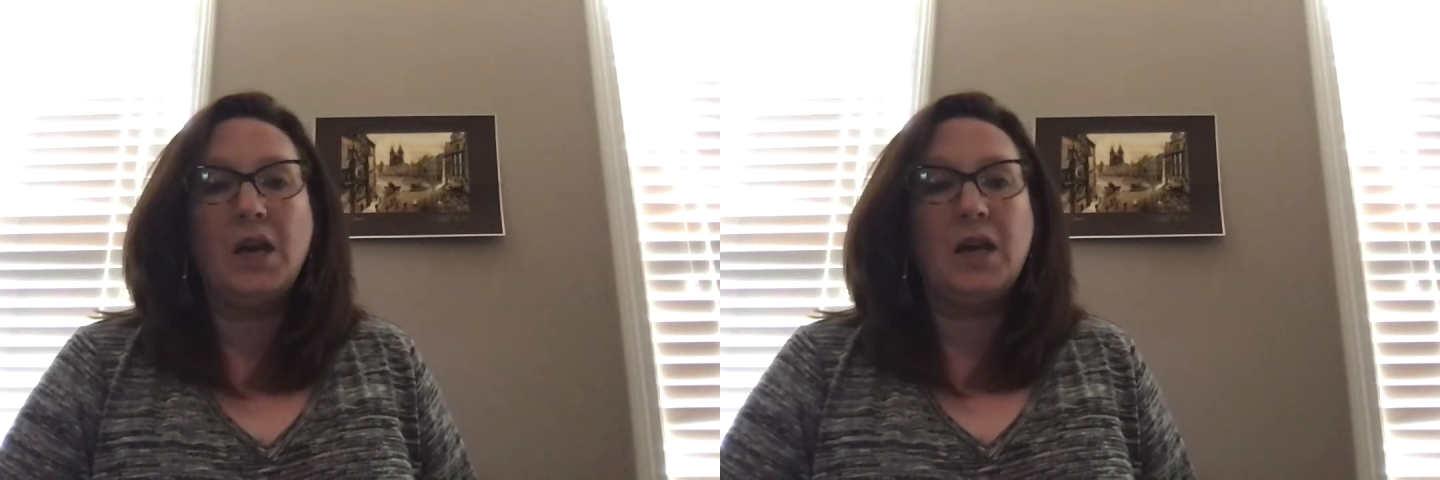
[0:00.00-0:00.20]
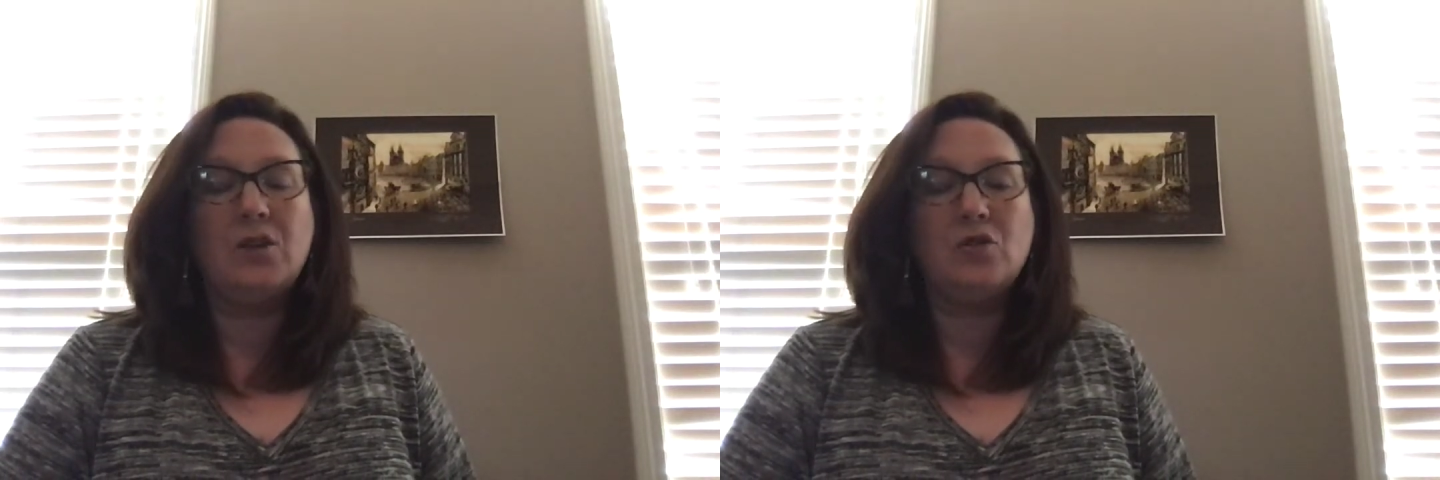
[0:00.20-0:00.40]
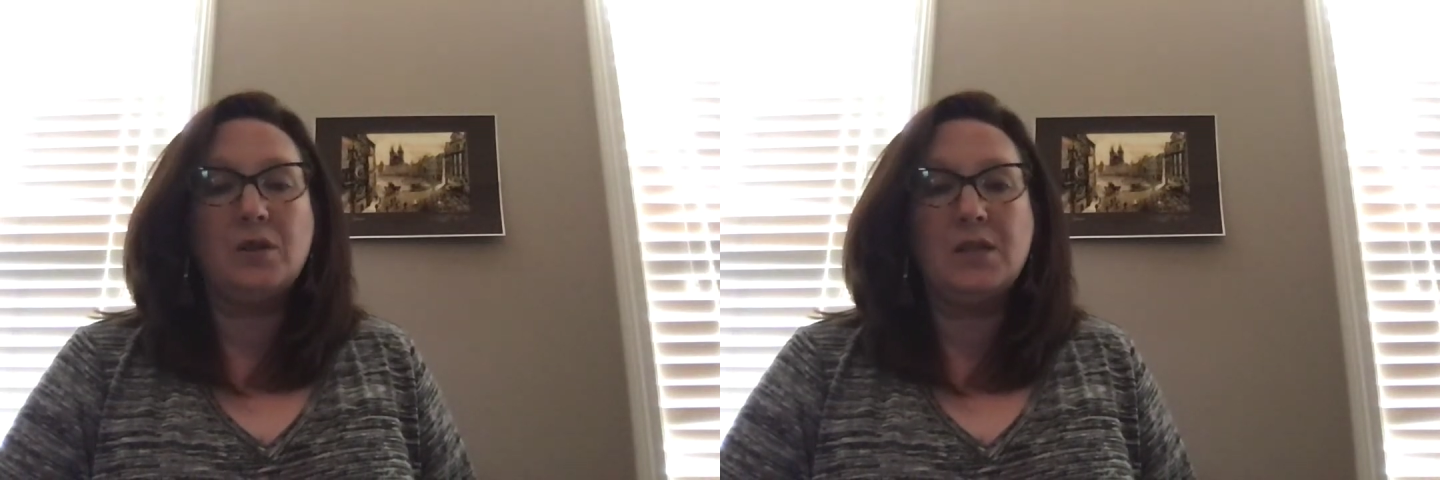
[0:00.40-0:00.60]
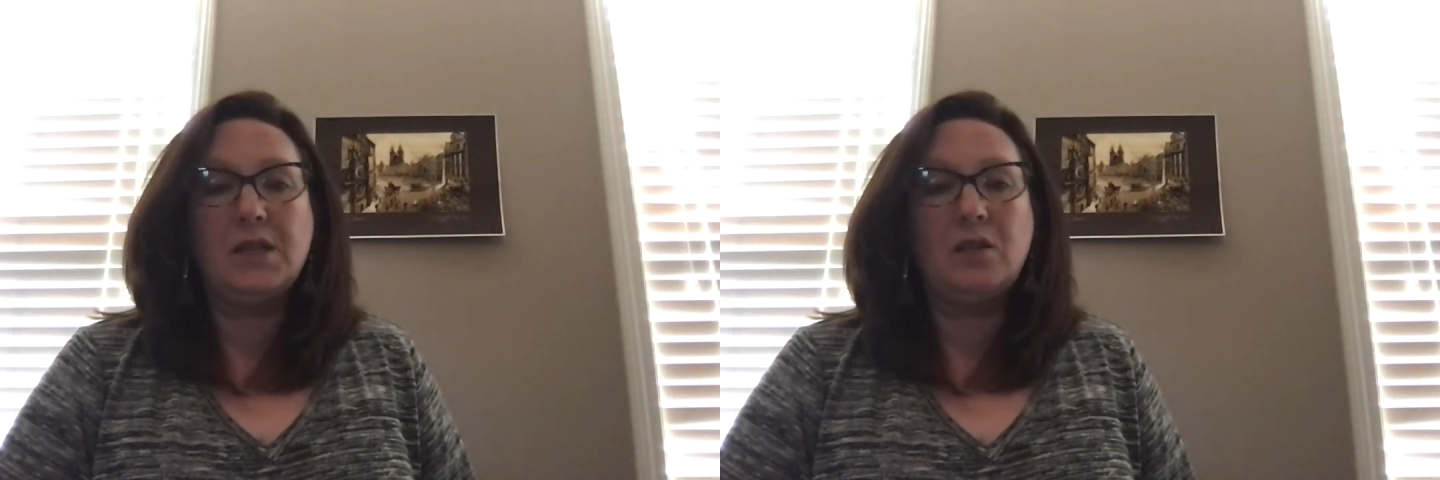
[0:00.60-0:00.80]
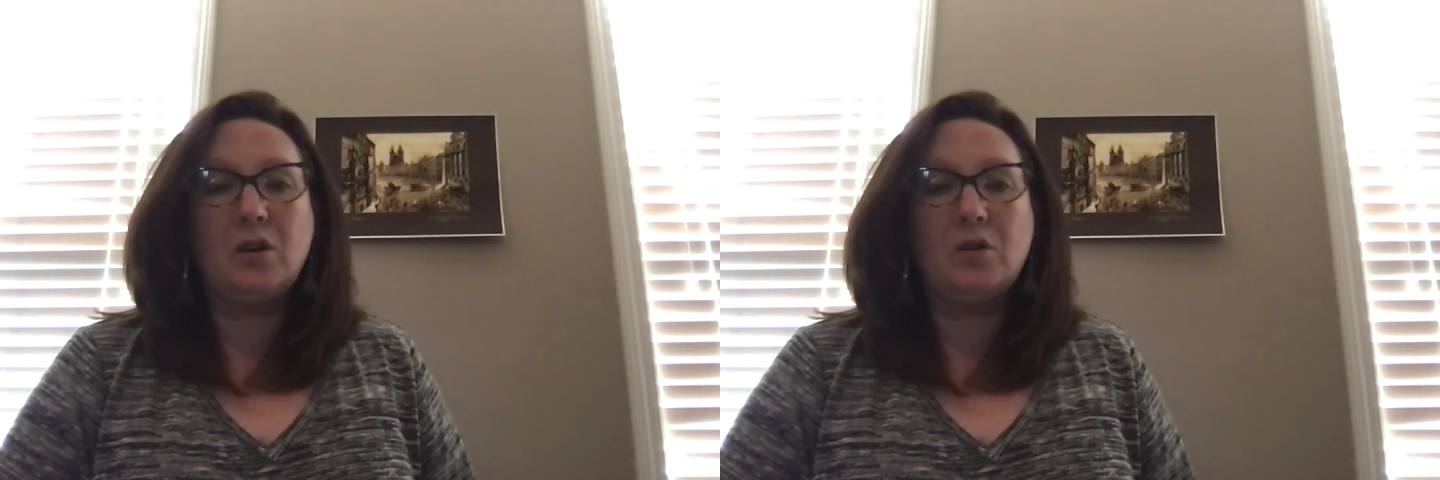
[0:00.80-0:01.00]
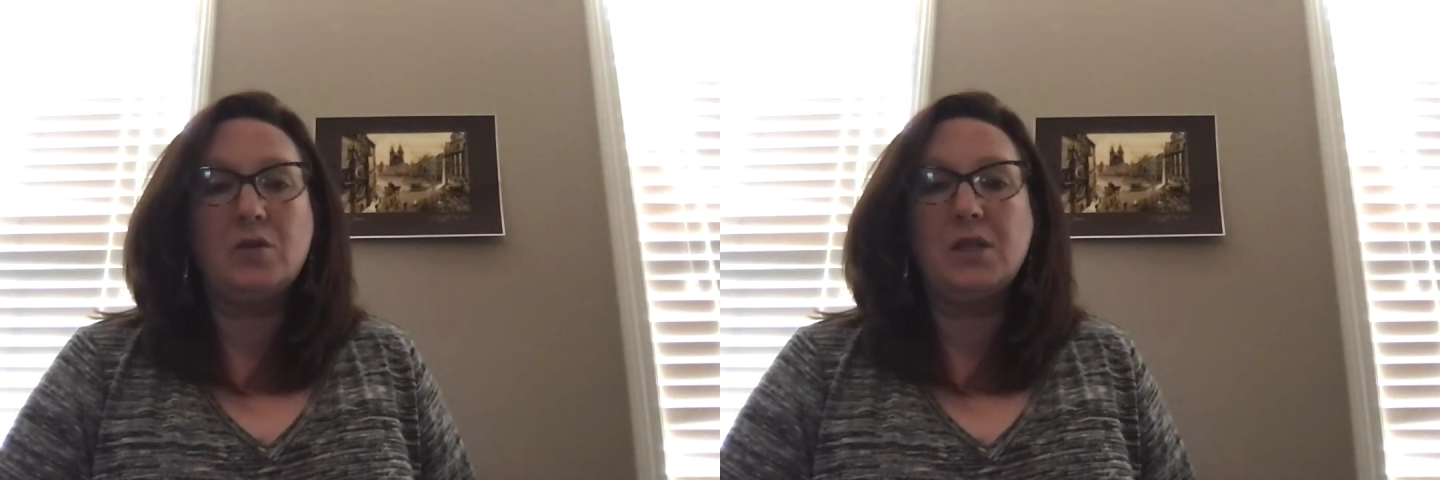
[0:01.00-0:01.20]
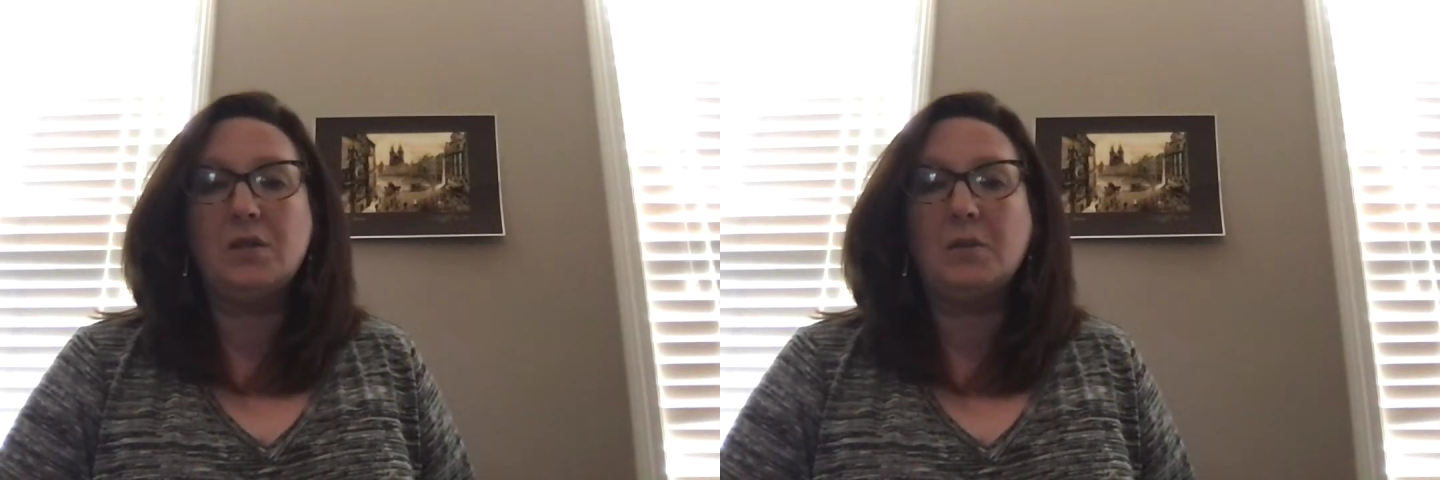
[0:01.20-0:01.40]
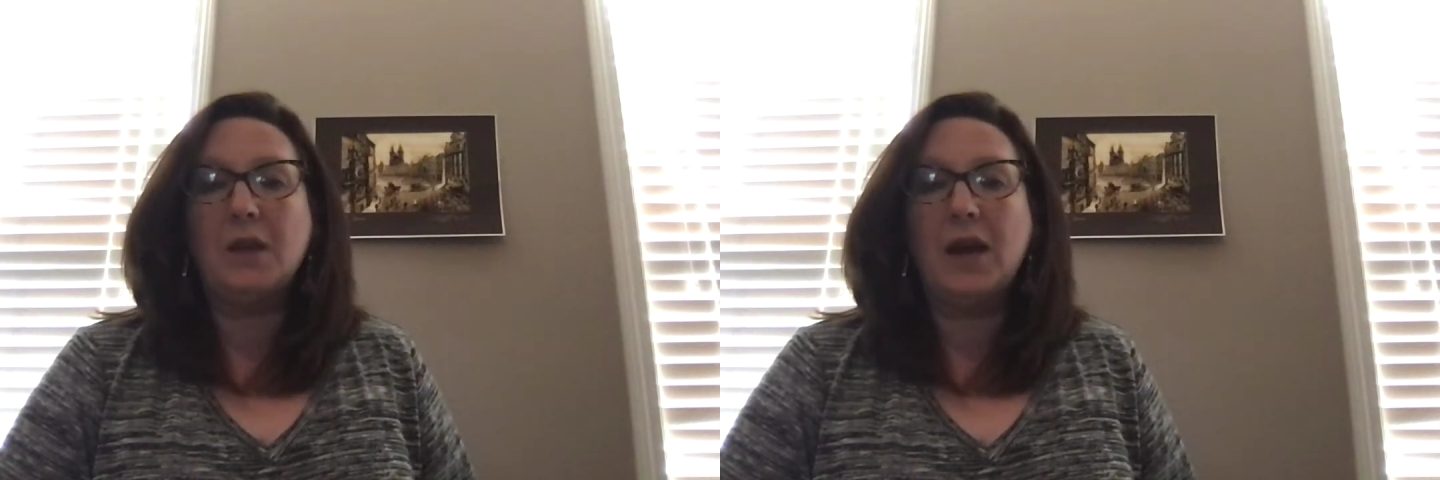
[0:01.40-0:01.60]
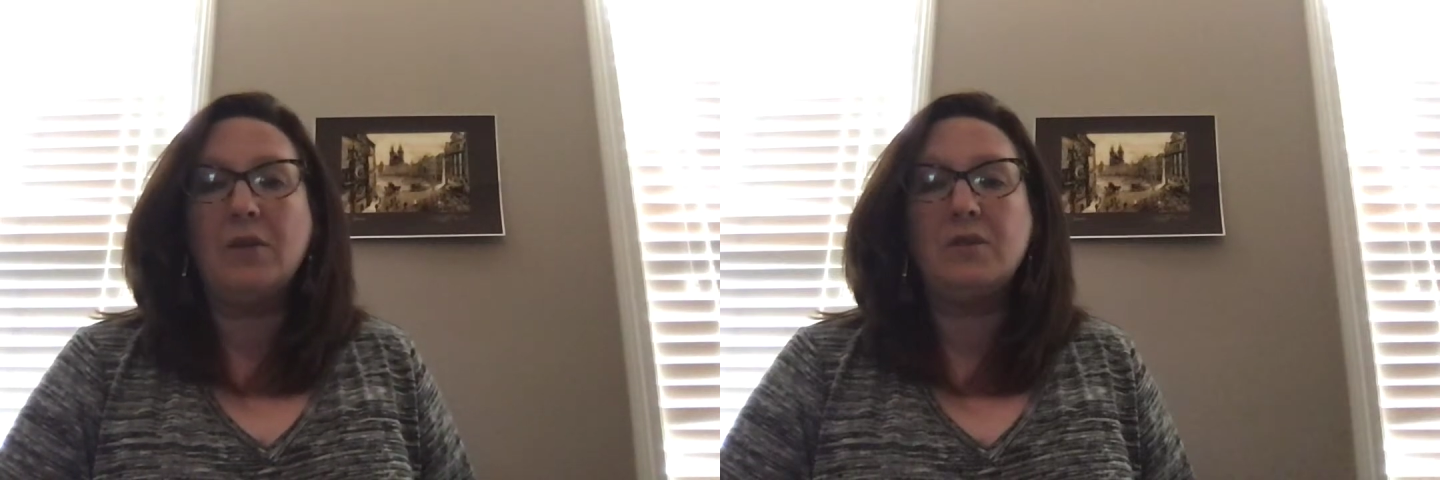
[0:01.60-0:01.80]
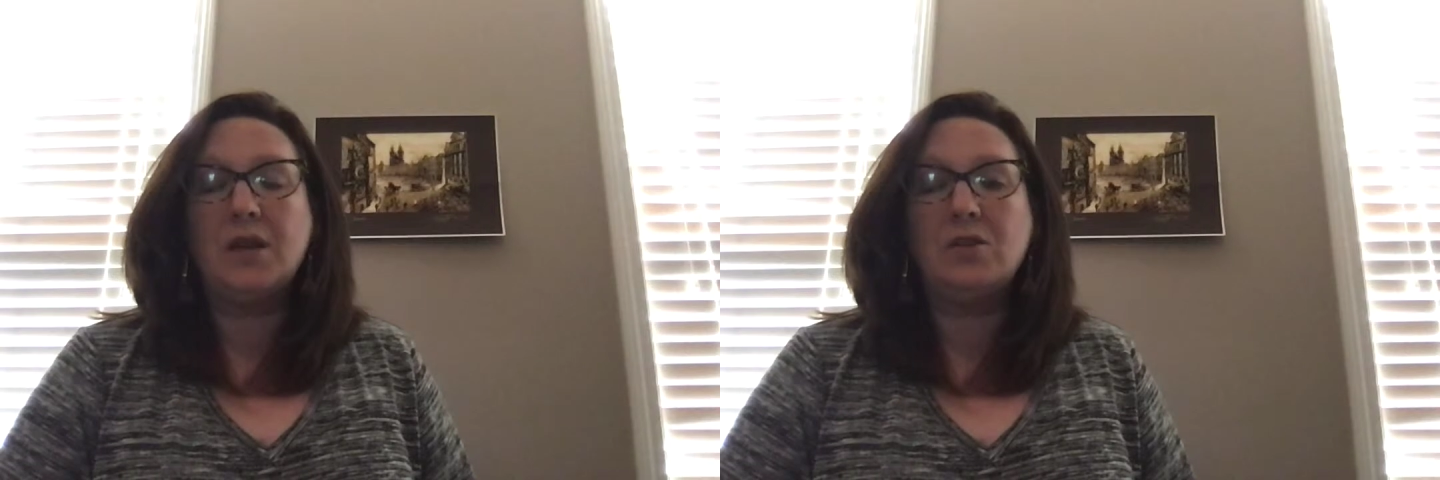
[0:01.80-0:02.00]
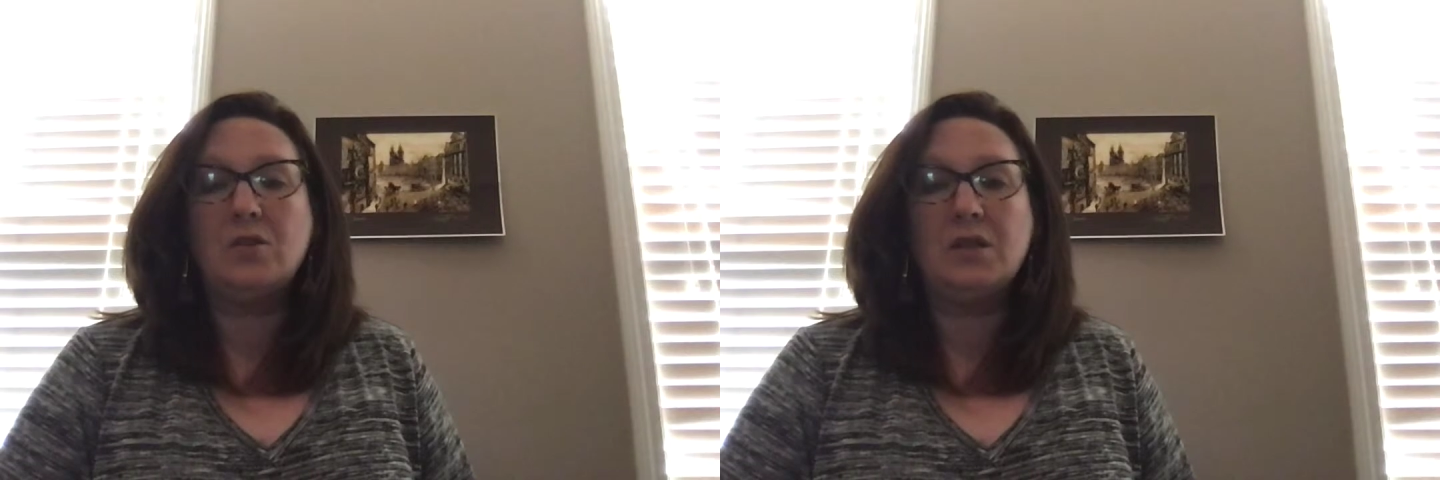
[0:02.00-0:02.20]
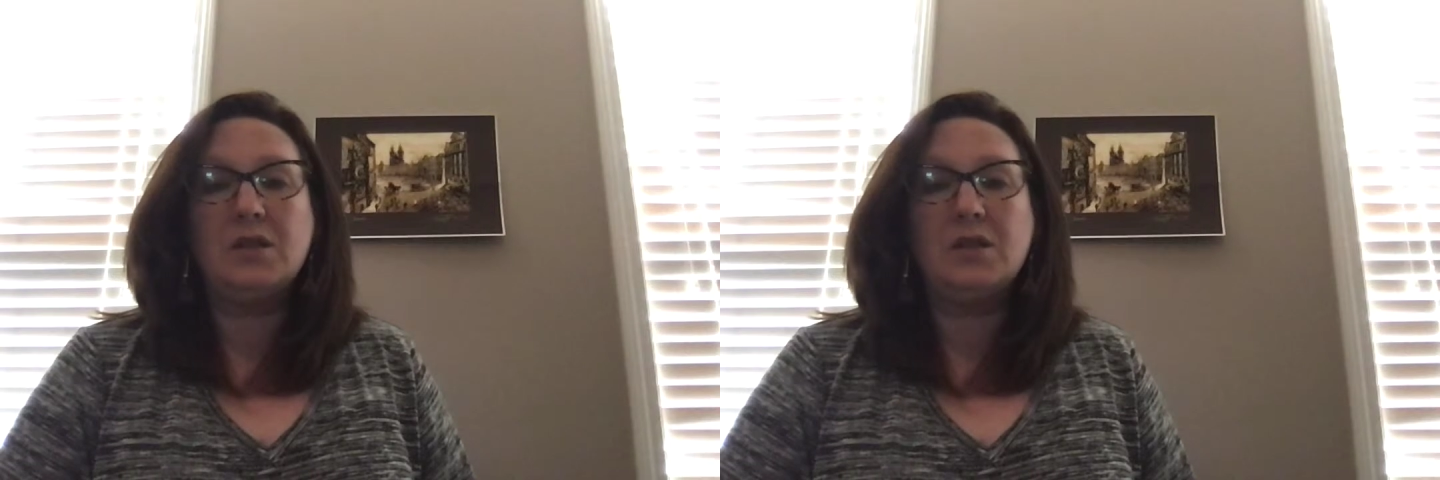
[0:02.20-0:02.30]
Intrinsic load deals with how naturally